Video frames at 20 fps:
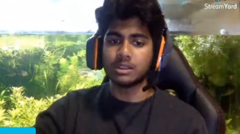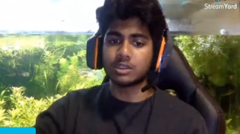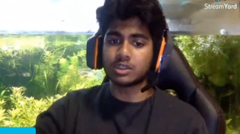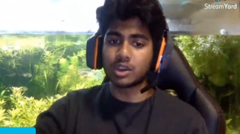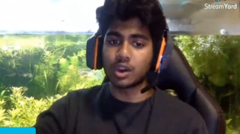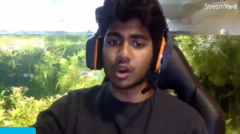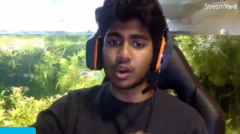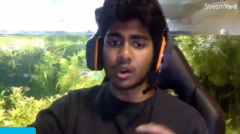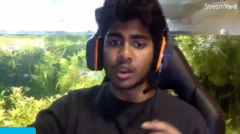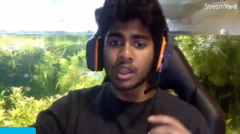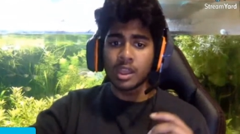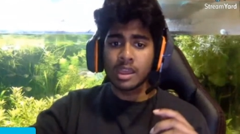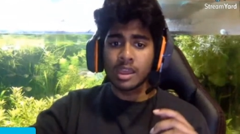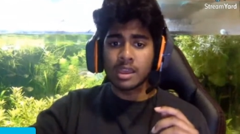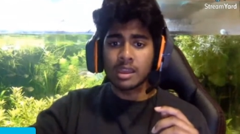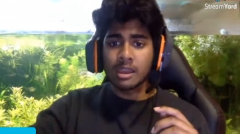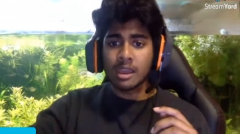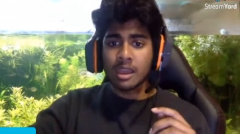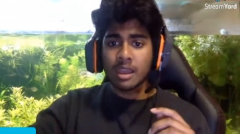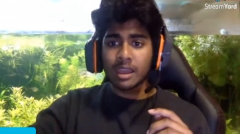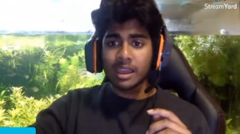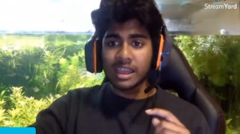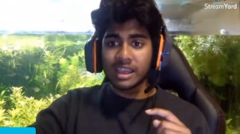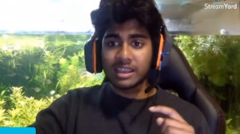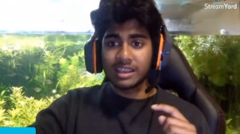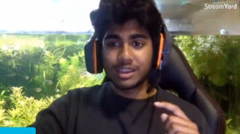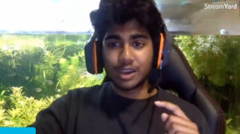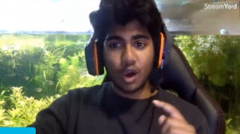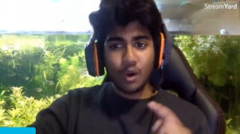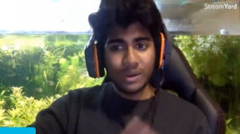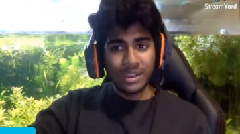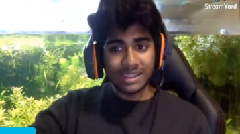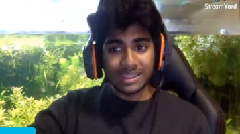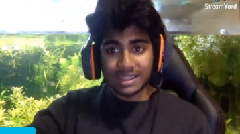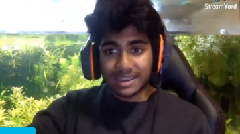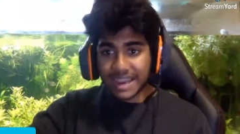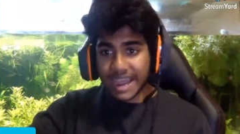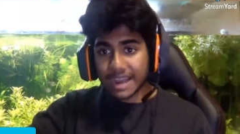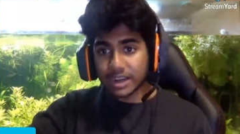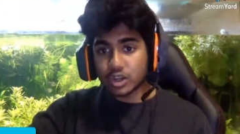So going in the
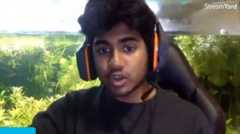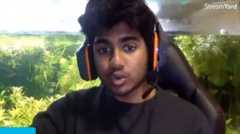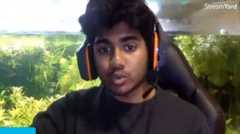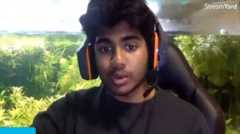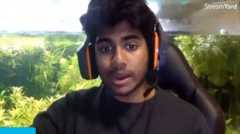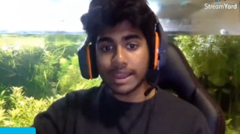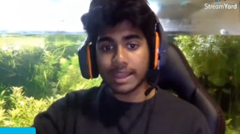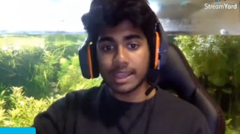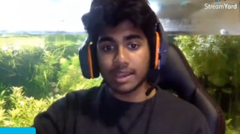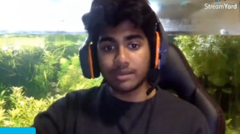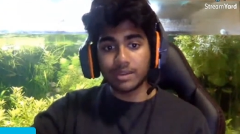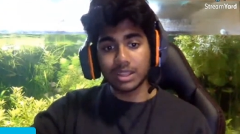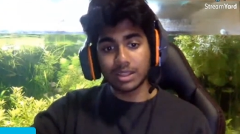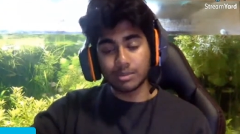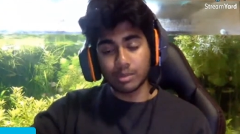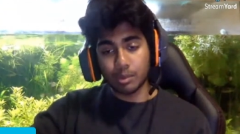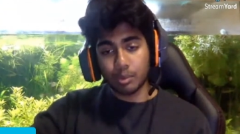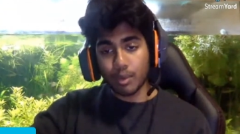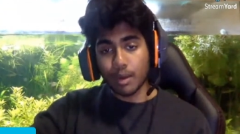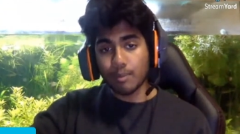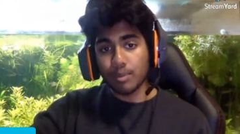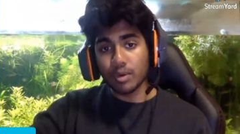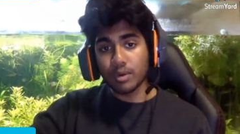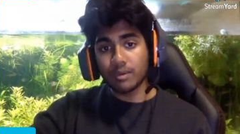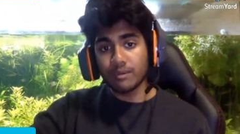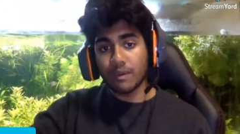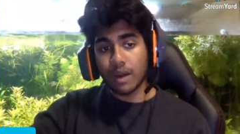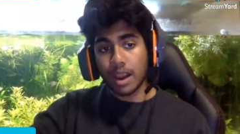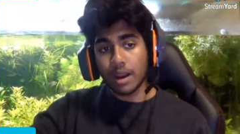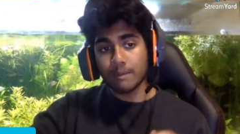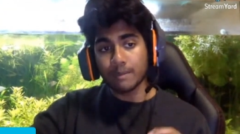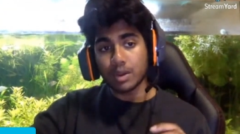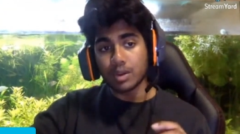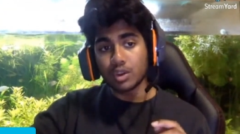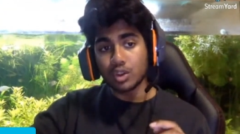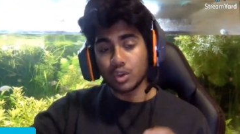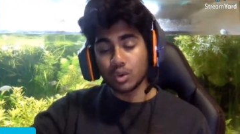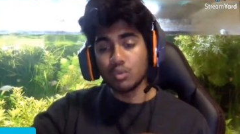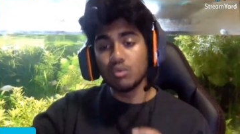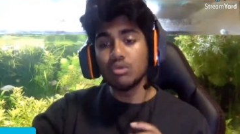natural way, giving them a proper
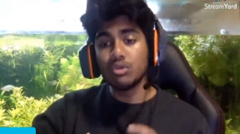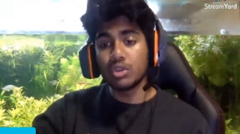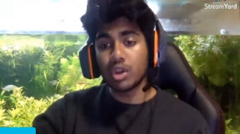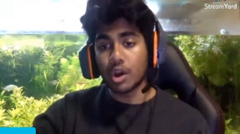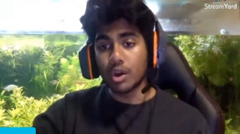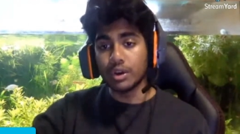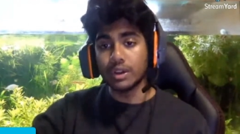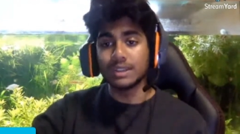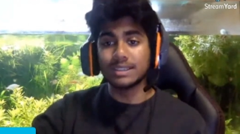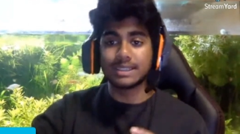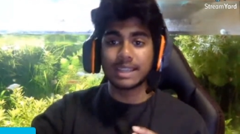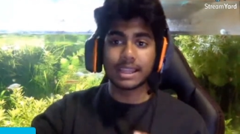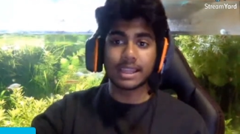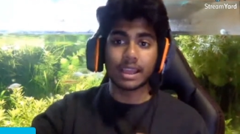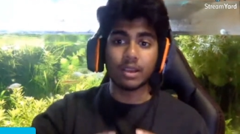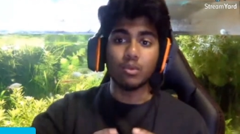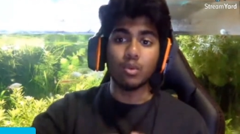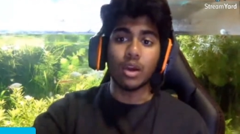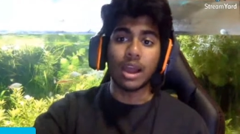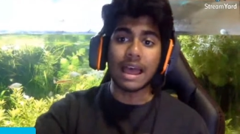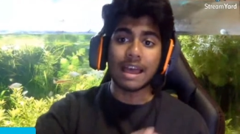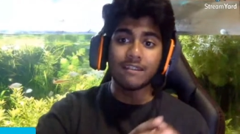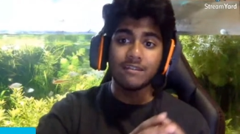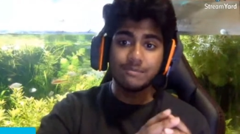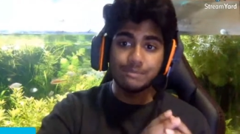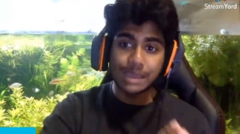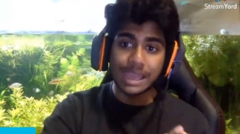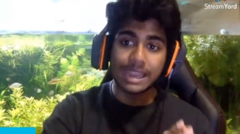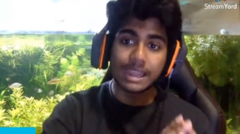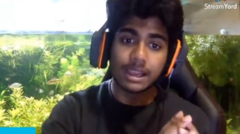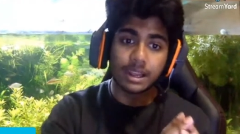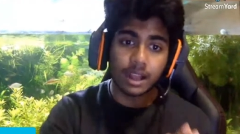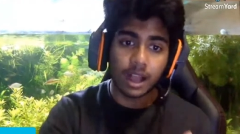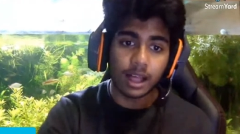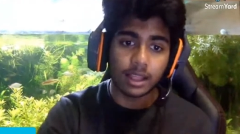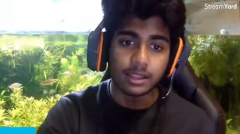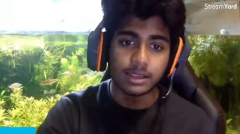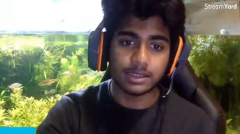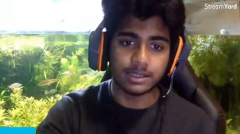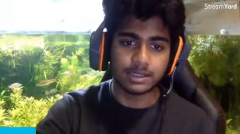environment, you will notice that they will have better
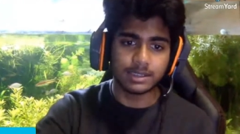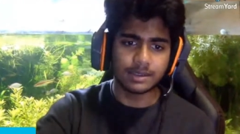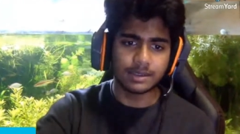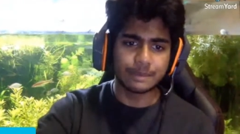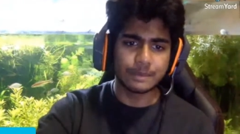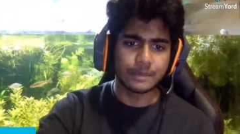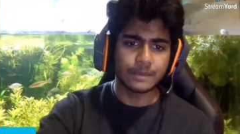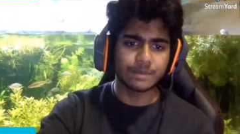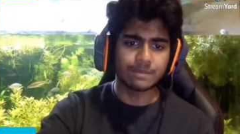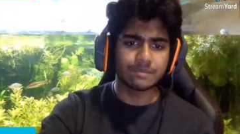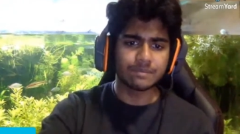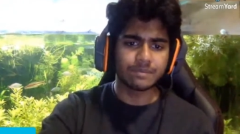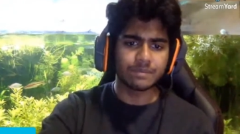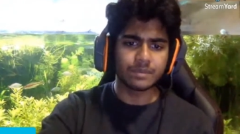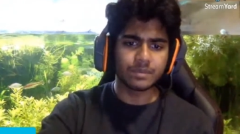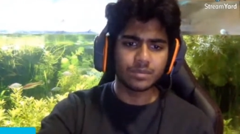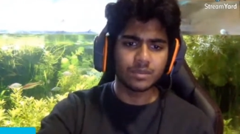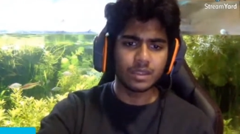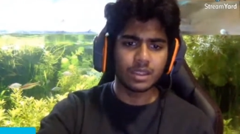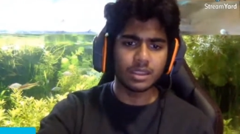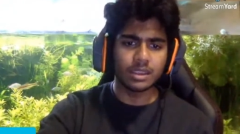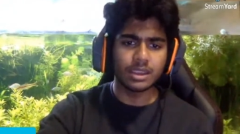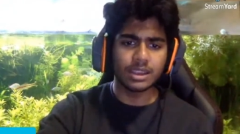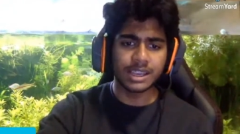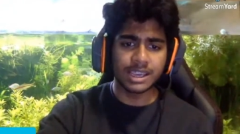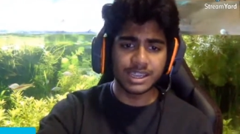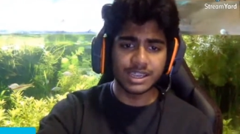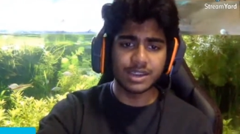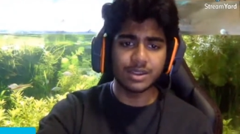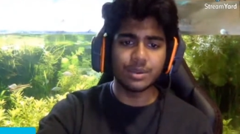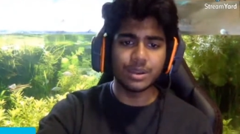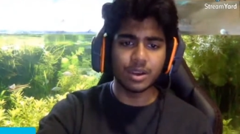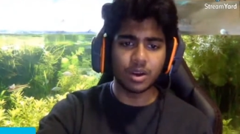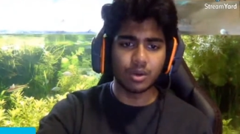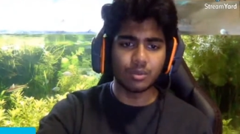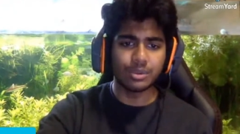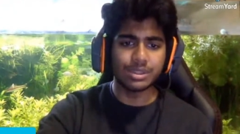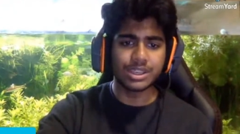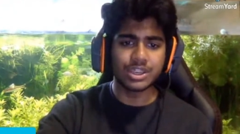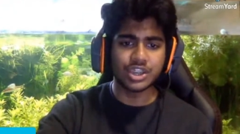colors continuing
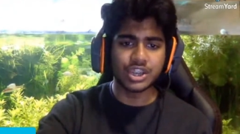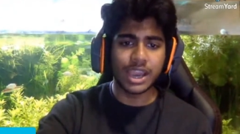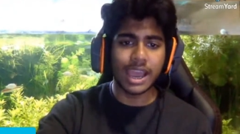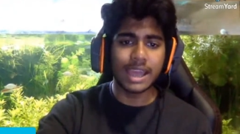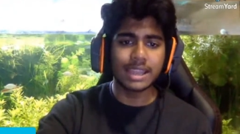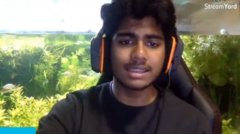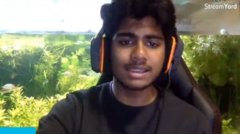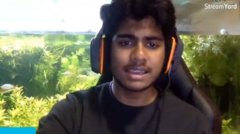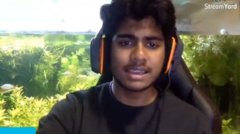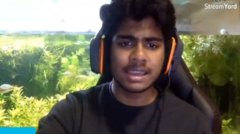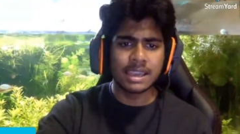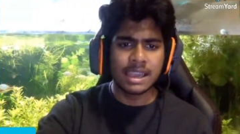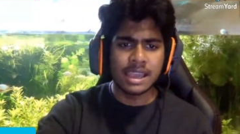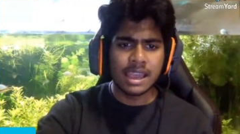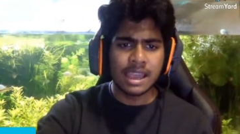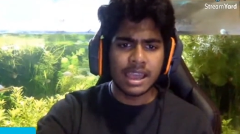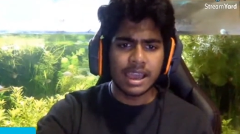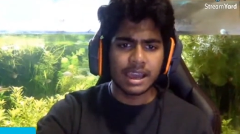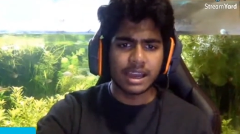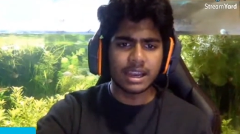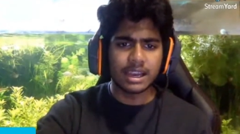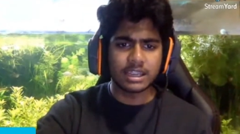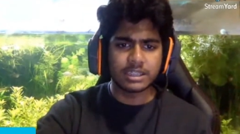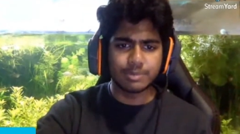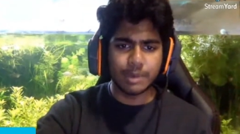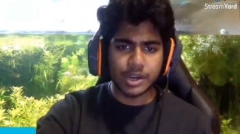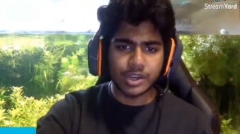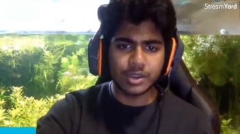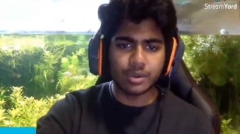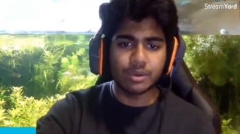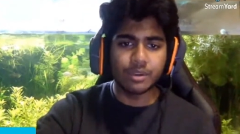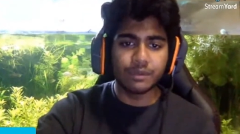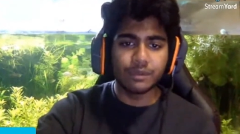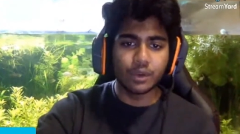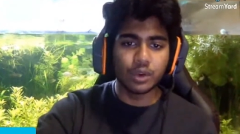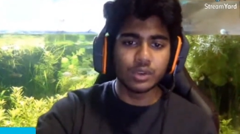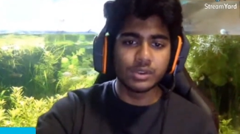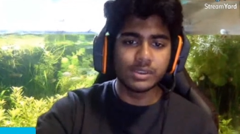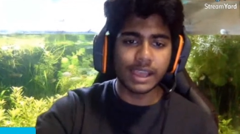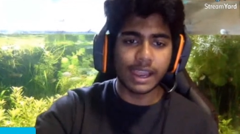on with the chat, uh, especially
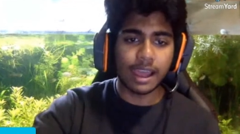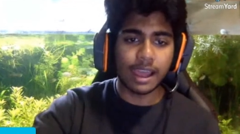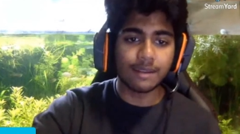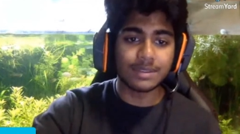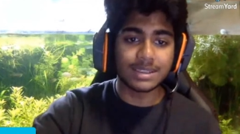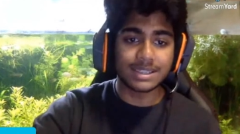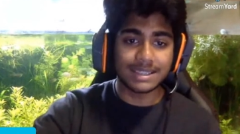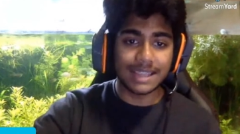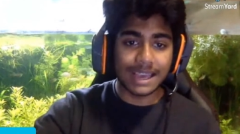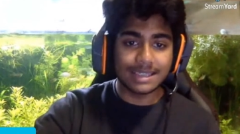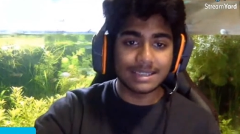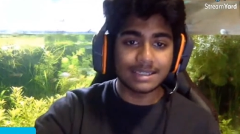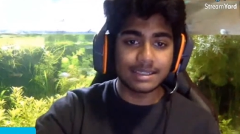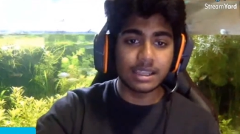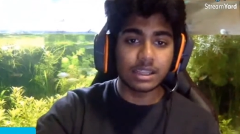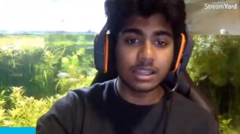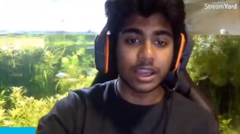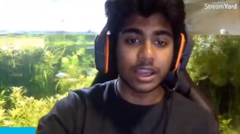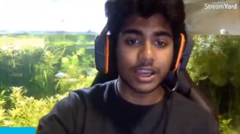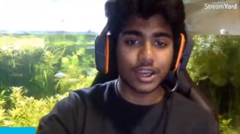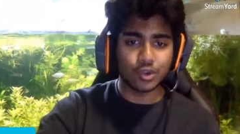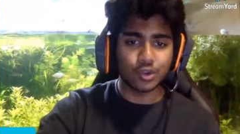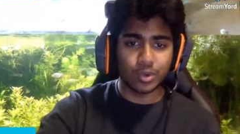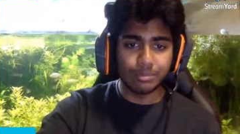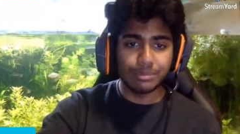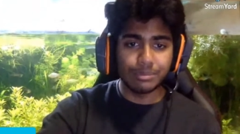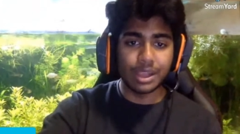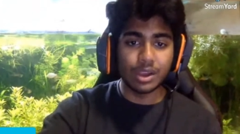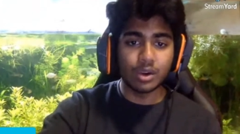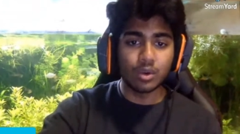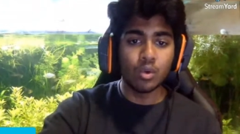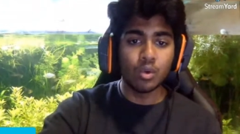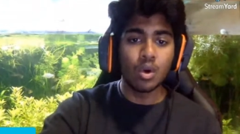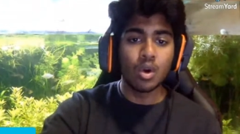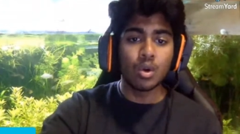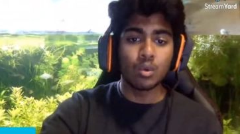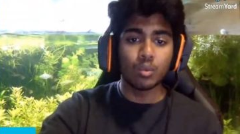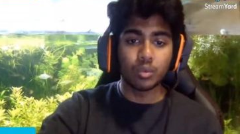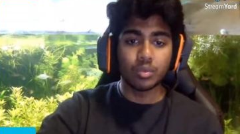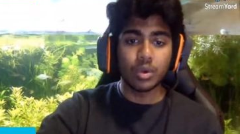foods that have astaxanthin, like shrimp meal,
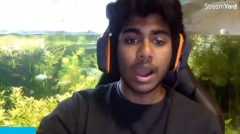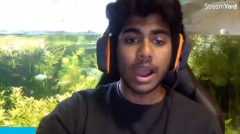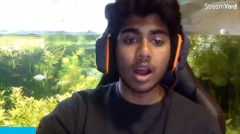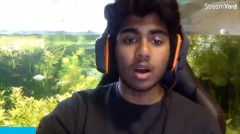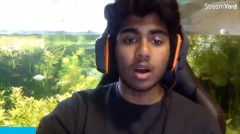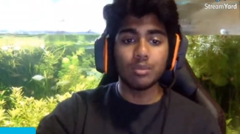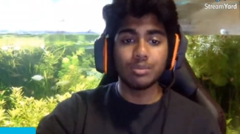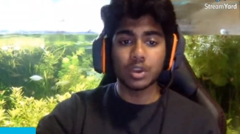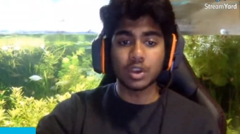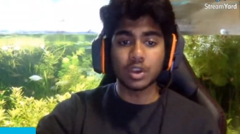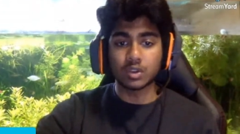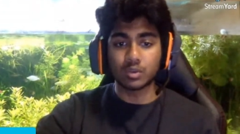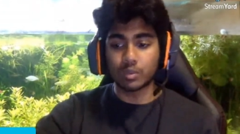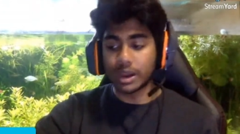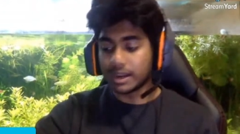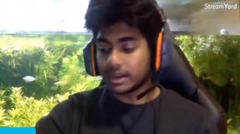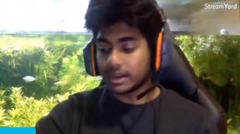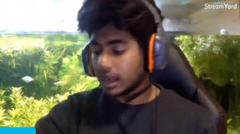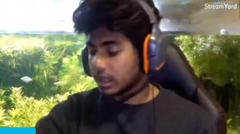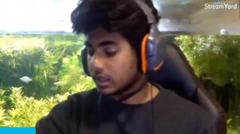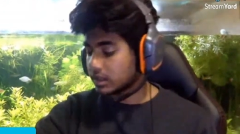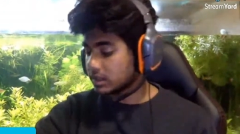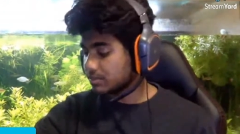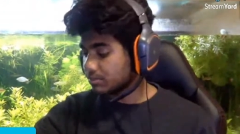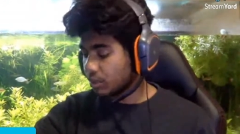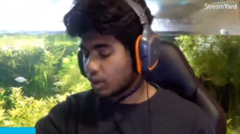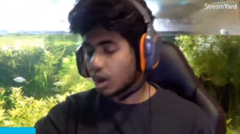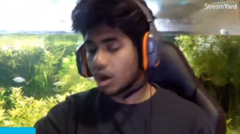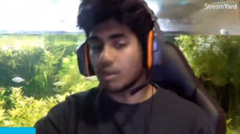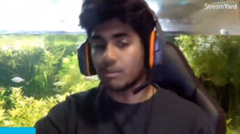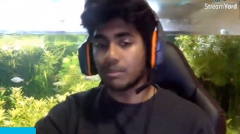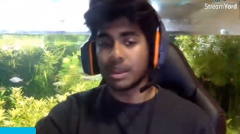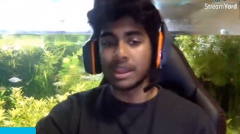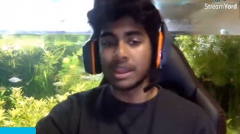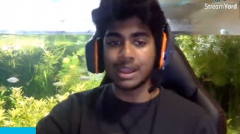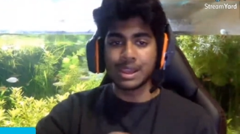will help those red colors pop.